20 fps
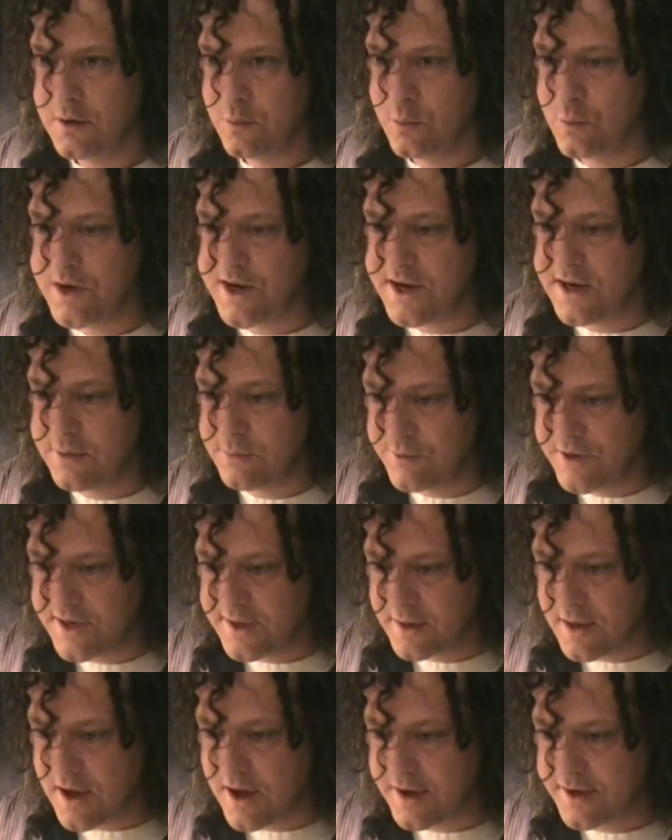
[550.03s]
We
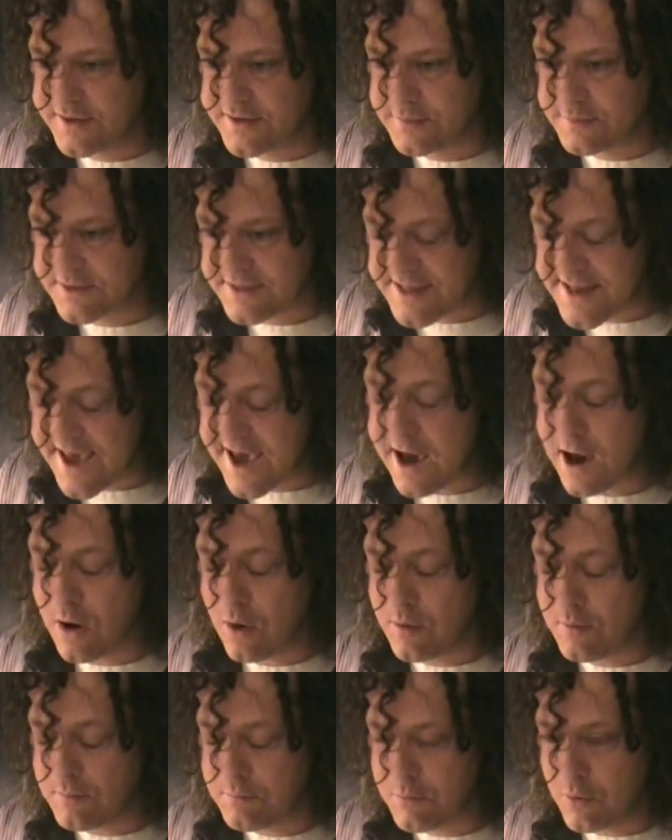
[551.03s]
realize
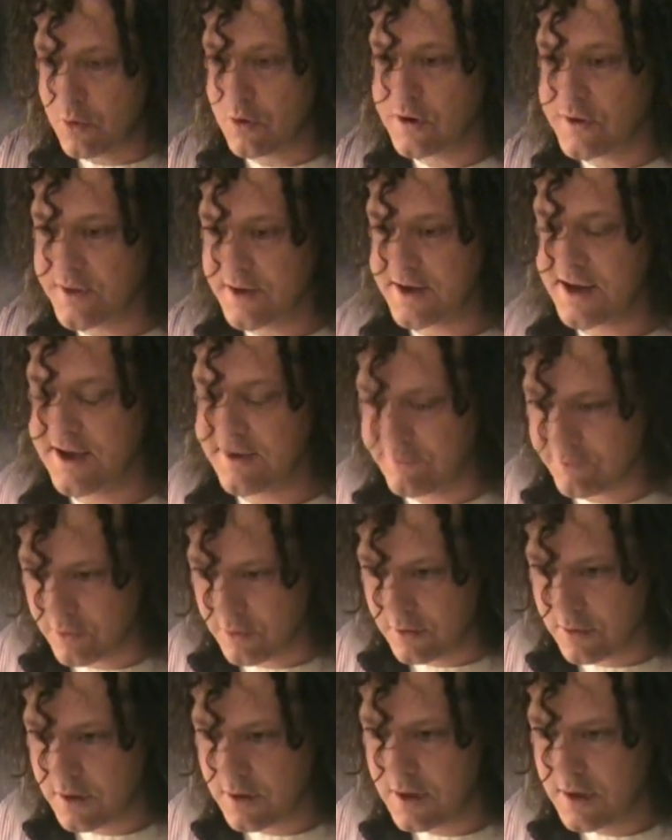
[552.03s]
now more than
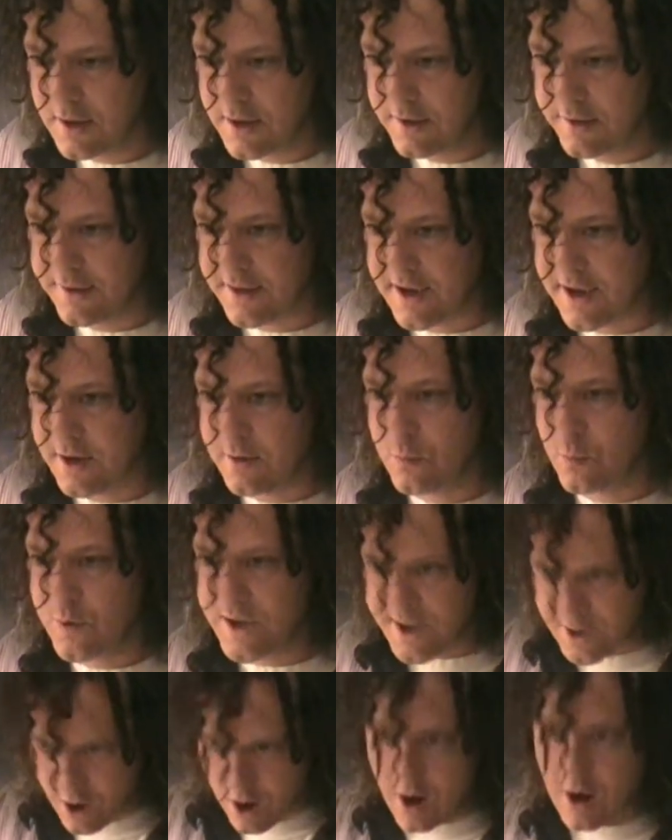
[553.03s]
ever that
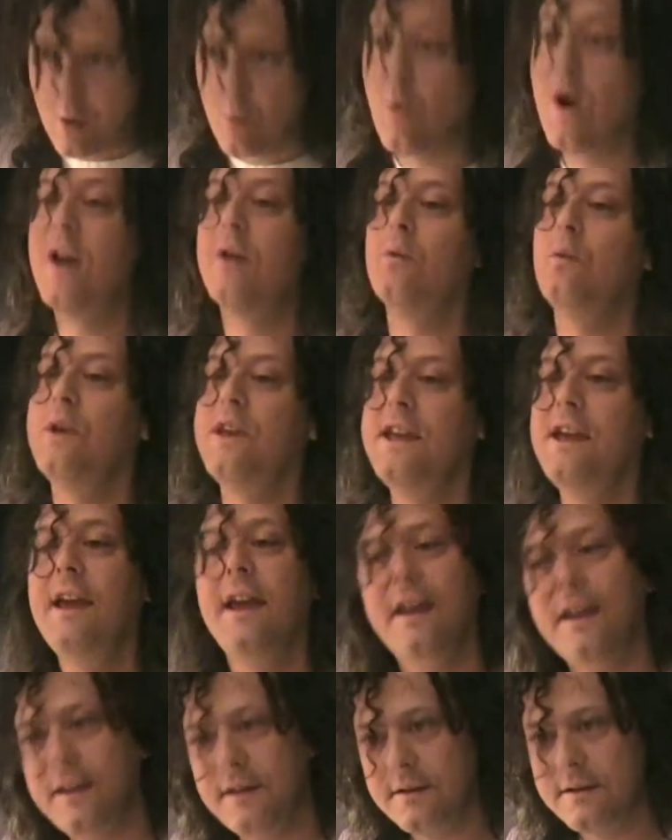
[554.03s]
we are what we
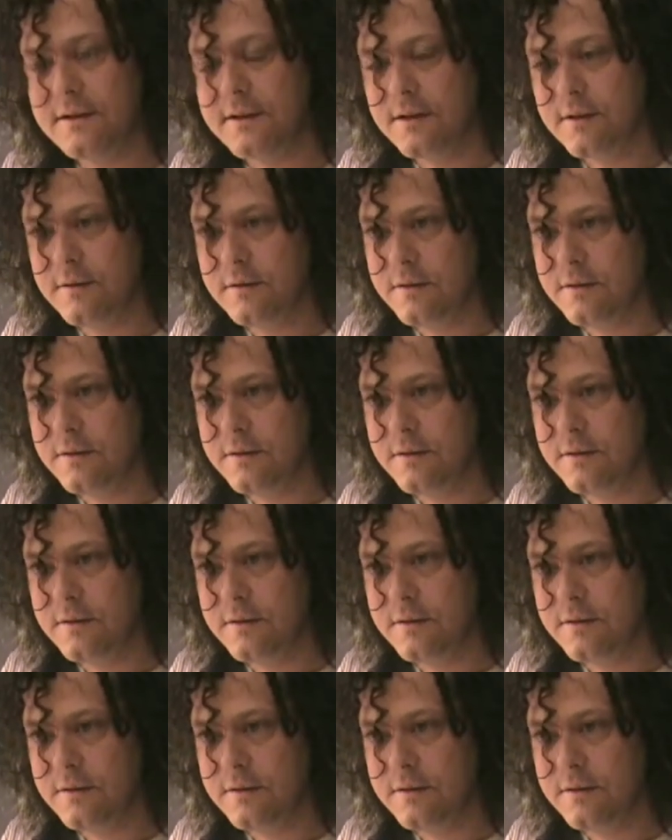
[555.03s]
eat.